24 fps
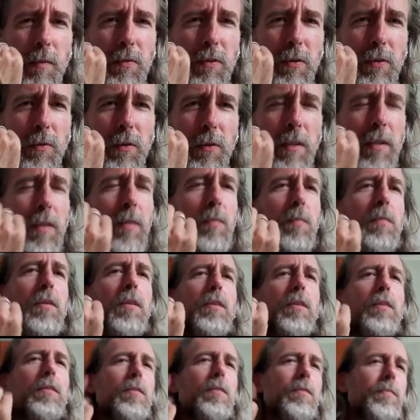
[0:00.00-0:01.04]
the ring,
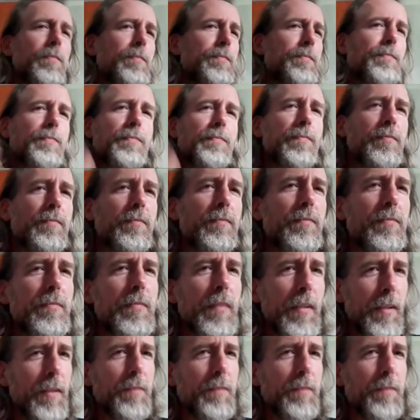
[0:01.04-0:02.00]
but yeah,